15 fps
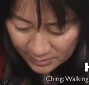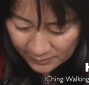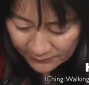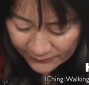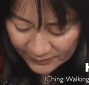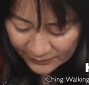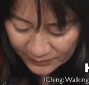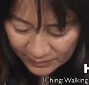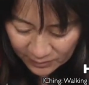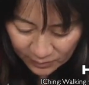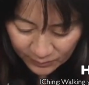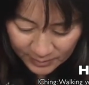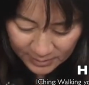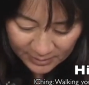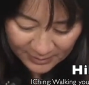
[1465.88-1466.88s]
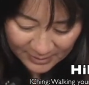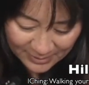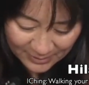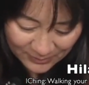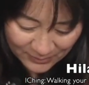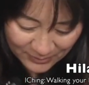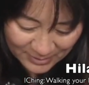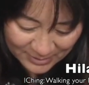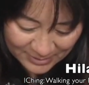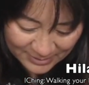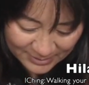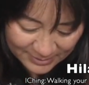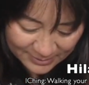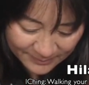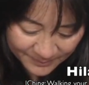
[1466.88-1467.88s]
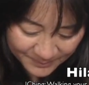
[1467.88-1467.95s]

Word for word: Yeah. 53. yeah. fifty-three. goodness.